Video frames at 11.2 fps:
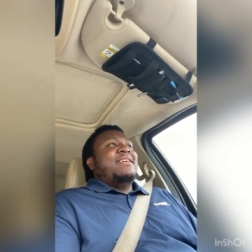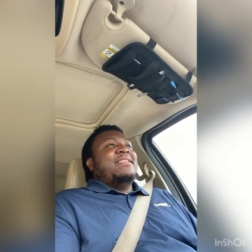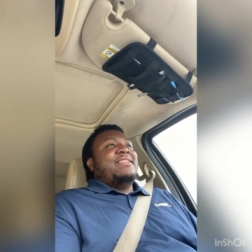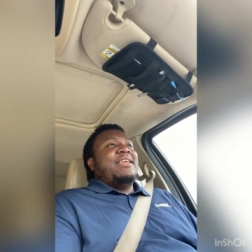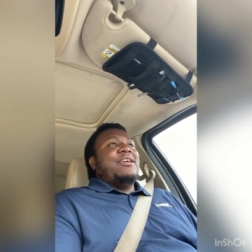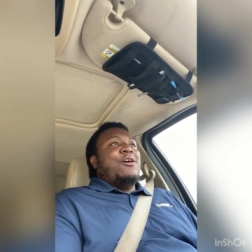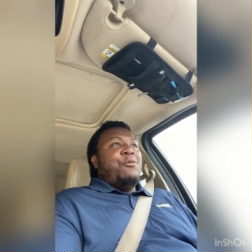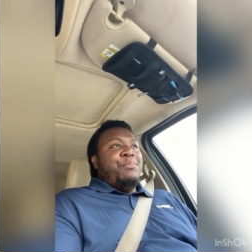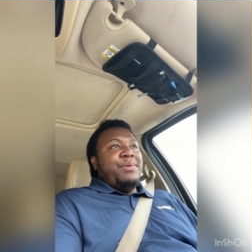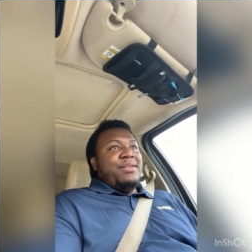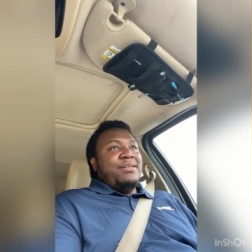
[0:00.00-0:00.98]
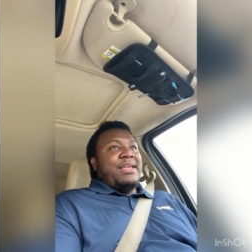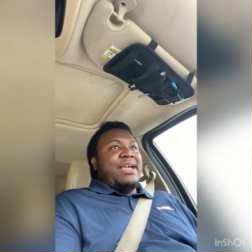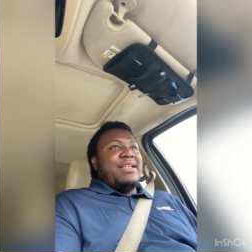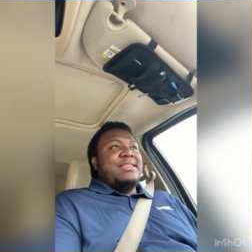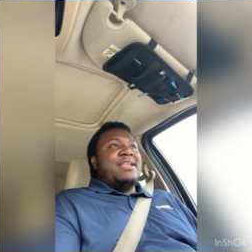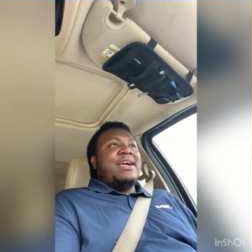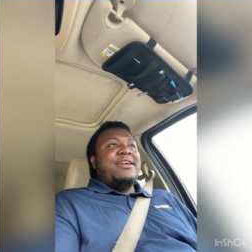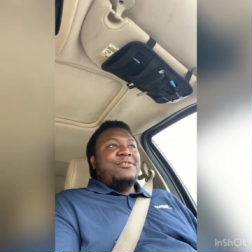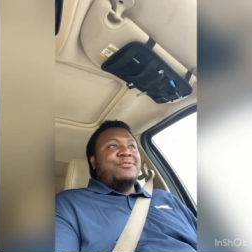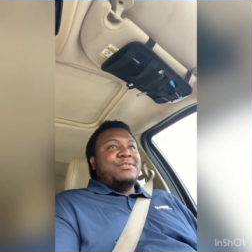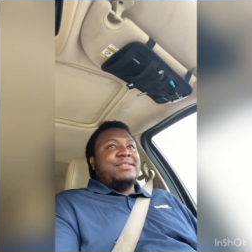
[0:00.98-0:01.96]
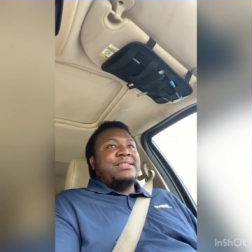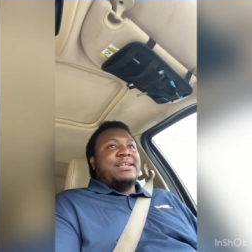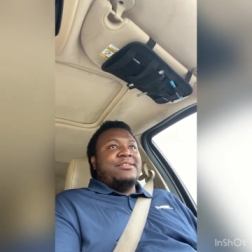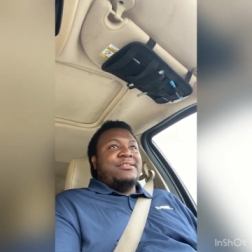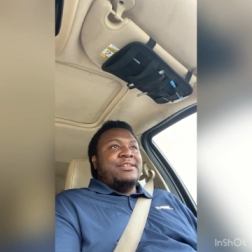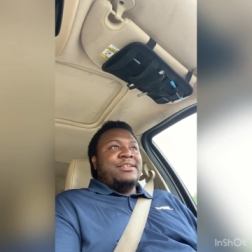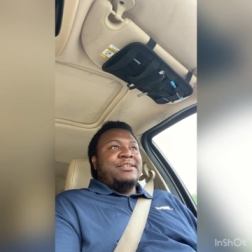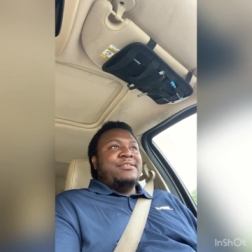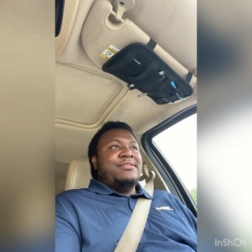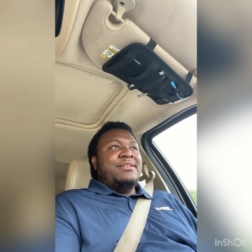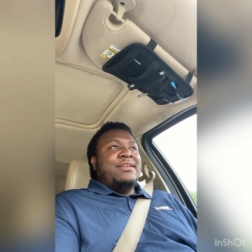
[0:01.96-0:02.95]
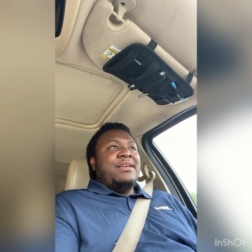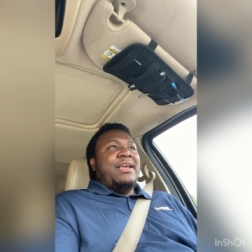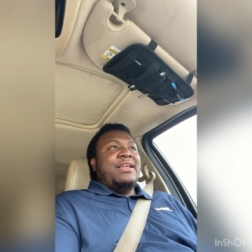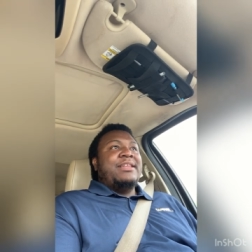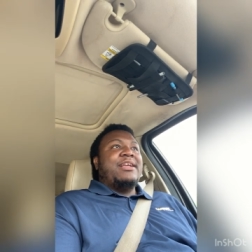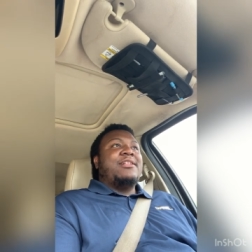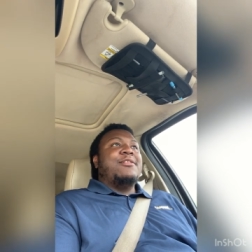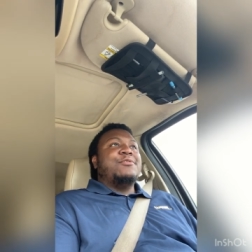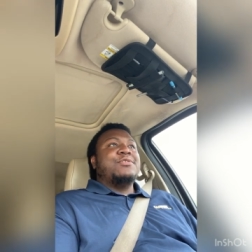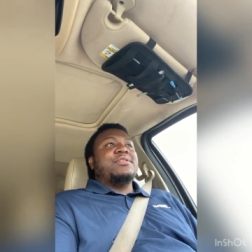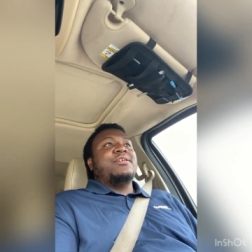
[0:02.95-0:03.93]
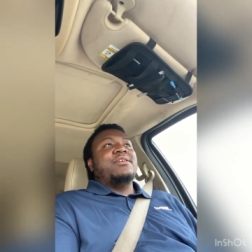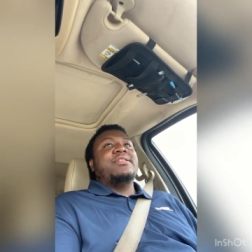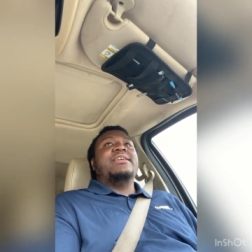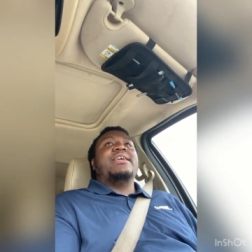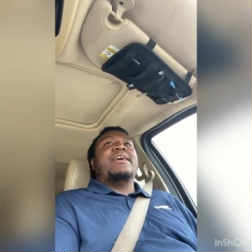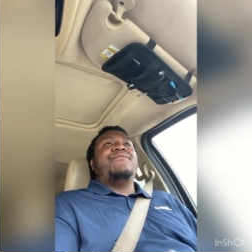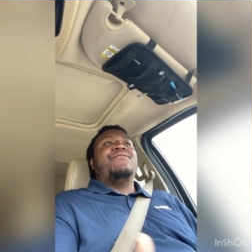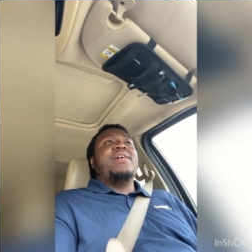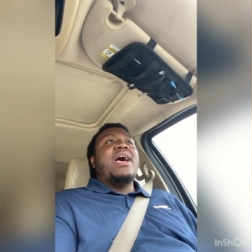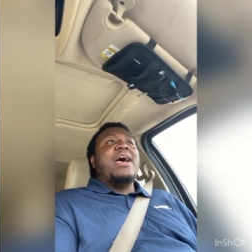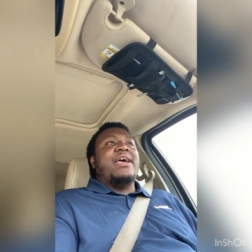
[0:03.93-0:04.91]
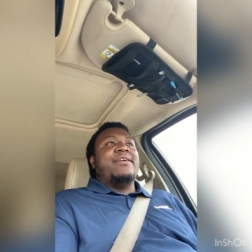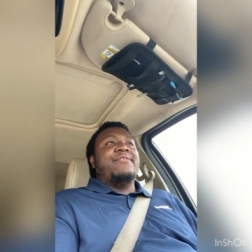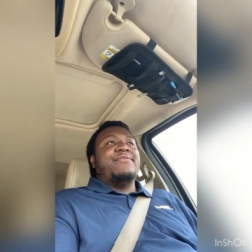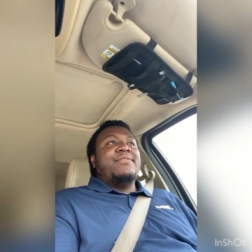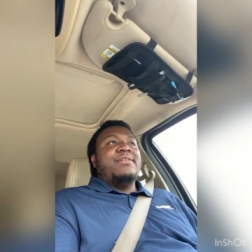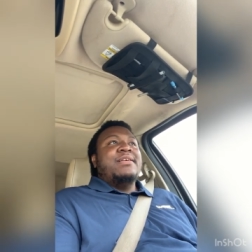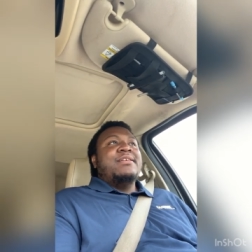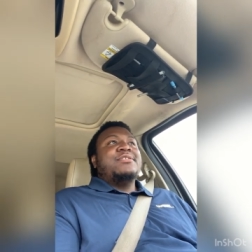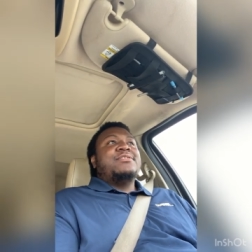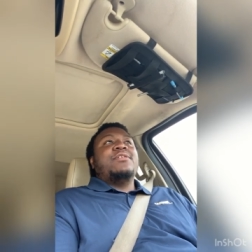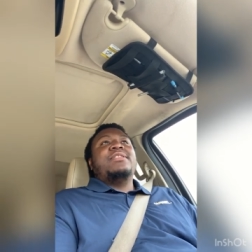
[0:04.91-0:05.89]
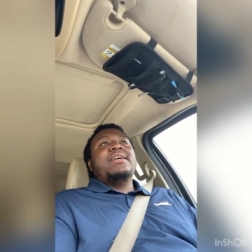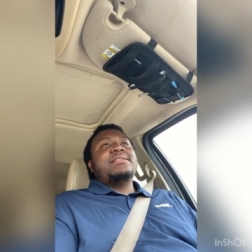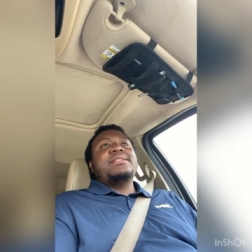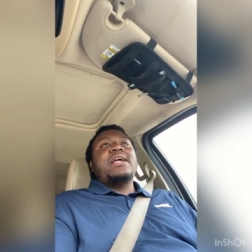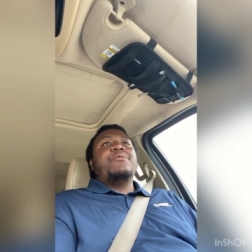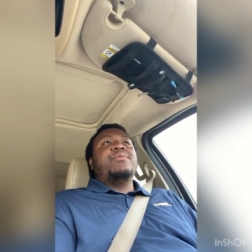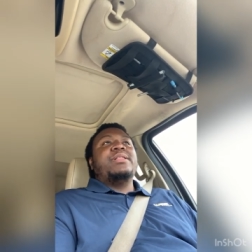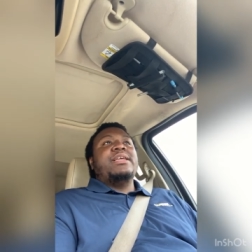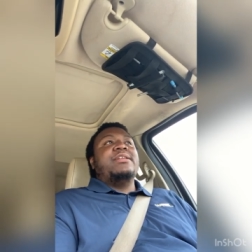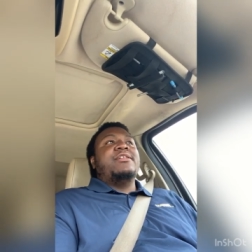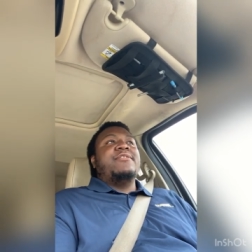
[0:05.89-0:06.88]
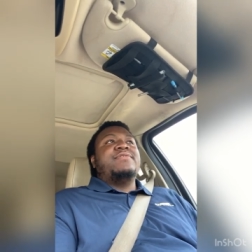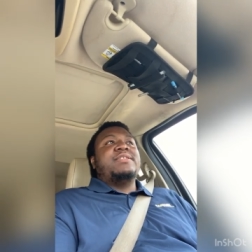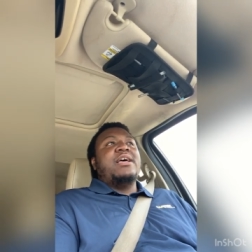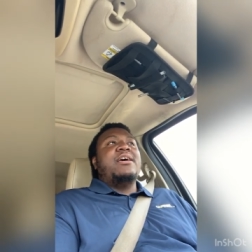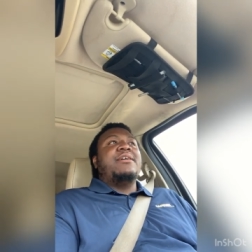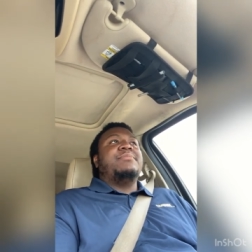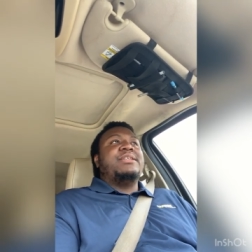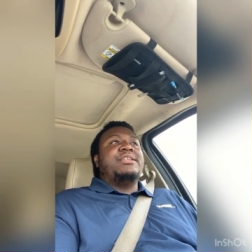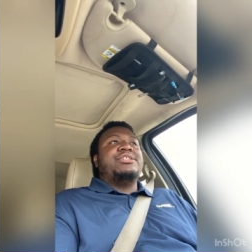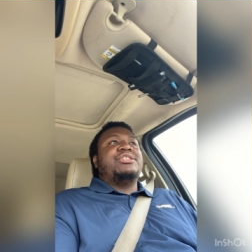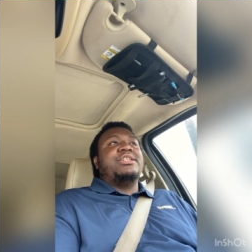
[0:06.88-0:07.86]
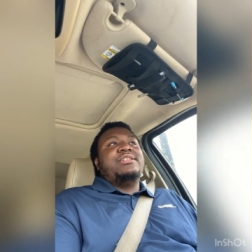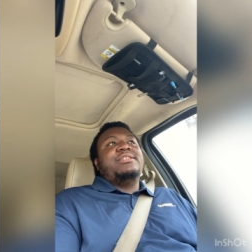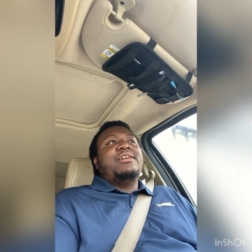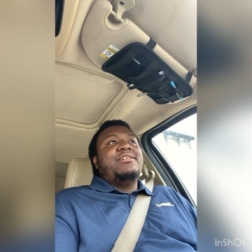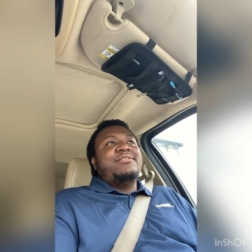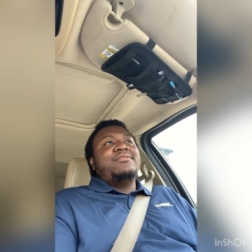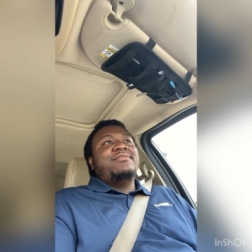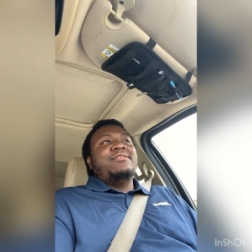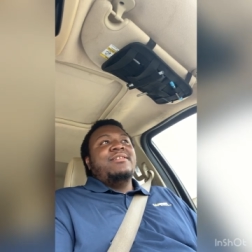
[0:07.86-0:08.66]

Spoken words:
They open at 9 on Saturday, and they close early at 5. So that's not really enough time to get shit done